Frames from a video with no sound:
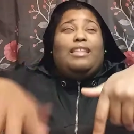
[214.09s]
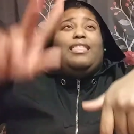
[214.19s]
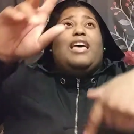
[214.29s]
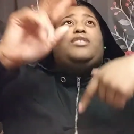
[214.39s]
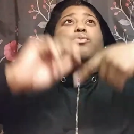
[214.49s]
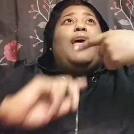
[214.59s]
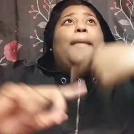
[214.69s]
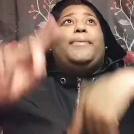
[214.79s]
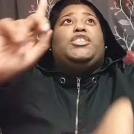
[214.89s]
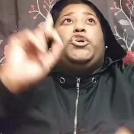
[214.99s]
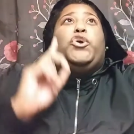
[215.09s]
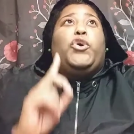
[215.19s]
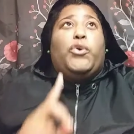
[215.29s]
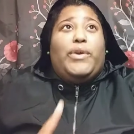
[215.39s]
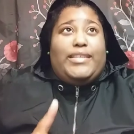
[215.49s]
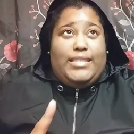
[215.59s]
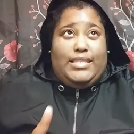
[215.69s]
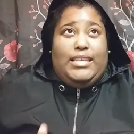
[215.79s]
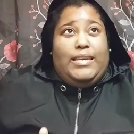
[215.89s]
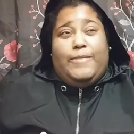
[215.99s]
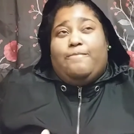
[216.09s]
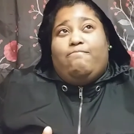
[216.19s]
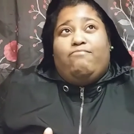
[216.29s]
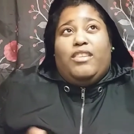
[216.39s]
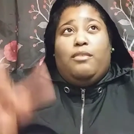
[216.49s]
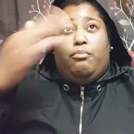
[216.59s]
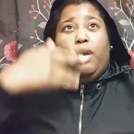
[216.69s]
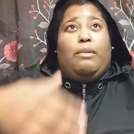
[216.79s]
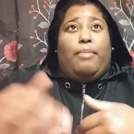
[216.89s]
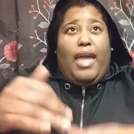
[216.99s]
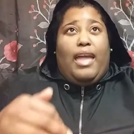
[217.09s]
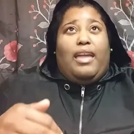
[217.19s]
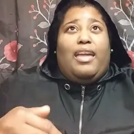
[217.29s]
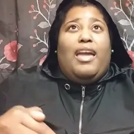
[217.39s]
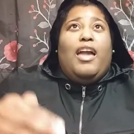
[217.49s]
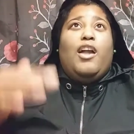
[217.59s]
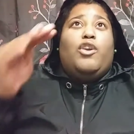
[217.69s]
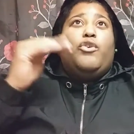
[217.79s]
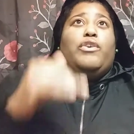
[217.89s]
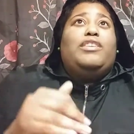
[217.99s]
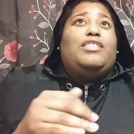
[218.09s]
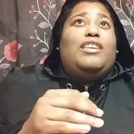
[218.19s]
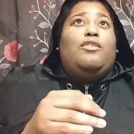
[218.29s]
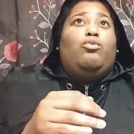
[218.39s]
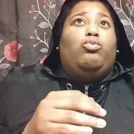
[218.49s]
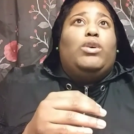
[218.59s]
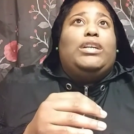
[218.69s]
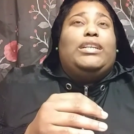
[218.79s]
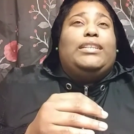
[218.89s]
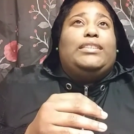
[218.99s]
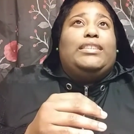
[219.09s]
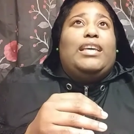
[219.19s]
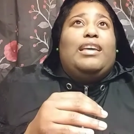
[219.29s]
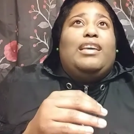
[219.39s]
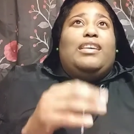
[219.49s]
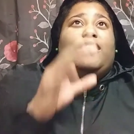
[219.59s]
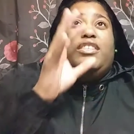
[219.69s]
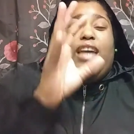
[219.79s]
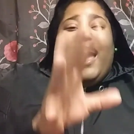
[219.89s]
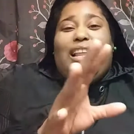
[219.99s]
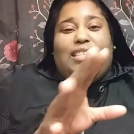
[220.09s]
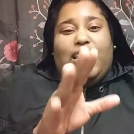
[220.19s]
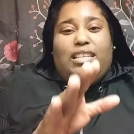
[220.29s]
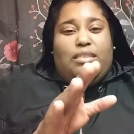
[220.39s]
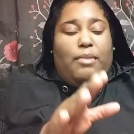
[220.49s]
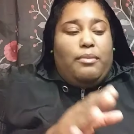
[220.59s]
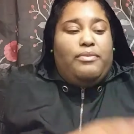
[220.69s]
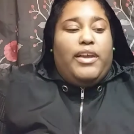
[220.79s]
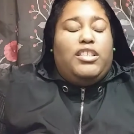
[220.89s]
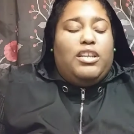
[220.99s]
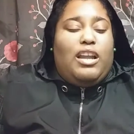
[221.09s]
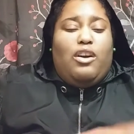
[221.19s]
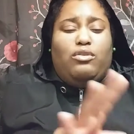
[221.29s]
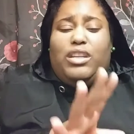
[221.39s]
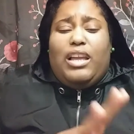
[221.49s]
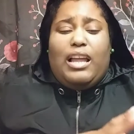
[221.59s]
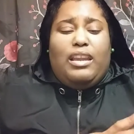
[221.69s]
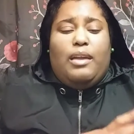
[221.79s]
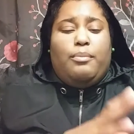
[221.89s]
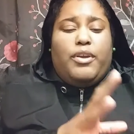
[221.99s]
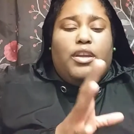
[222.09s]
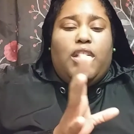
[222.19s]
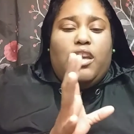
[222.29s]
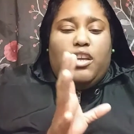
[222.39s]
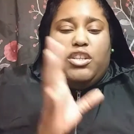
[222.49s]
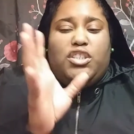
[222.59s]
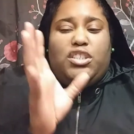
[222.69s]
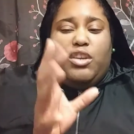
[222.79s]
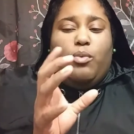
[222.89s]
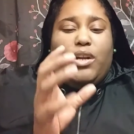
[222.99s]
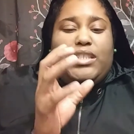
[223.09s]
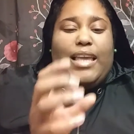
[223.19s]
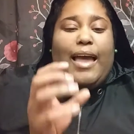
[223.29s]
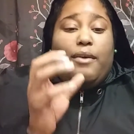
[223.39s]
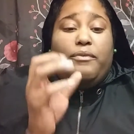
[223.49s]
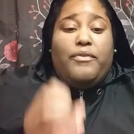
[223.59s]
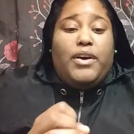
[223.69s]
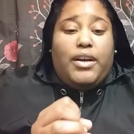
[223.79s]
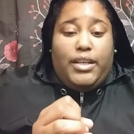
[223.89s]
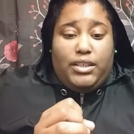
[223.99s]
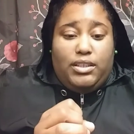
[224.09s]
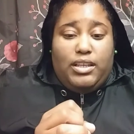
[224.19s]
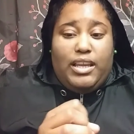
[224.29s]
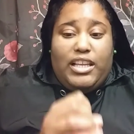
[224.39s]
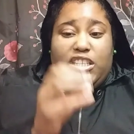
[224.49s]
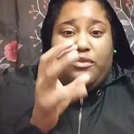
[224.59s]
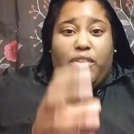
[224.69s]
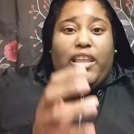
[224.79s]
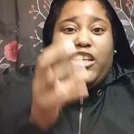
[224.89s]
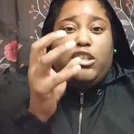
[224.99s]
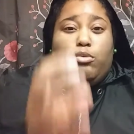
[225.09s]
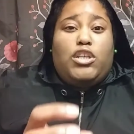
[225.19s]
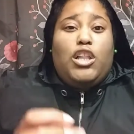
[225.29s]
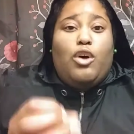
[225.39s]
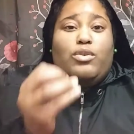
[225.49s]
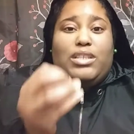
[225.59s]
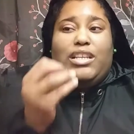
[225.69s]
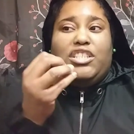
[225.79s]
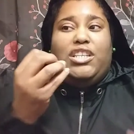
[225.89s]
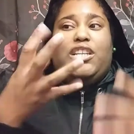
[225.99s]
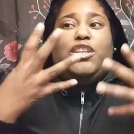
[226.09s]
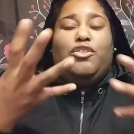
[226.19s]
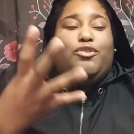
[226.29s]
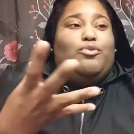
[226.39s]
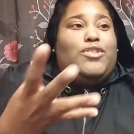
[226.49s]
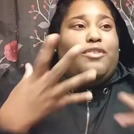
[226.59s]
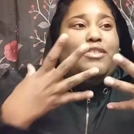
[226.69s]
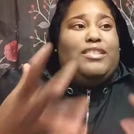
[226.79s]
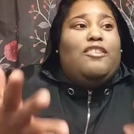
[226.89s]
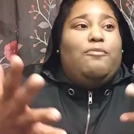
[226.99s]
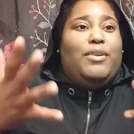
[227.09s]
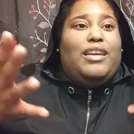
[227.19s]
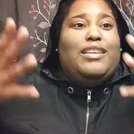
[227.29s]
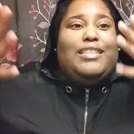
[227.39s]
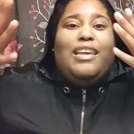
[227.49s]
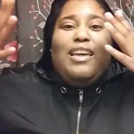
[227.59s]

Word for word: that's what happened to Chrissy. Bring it back. Chrissy was I didn't say this in my reflection, I don't think I did, but she wanted to have fun and she felt like she was closed in. She couldn't do certain stuff because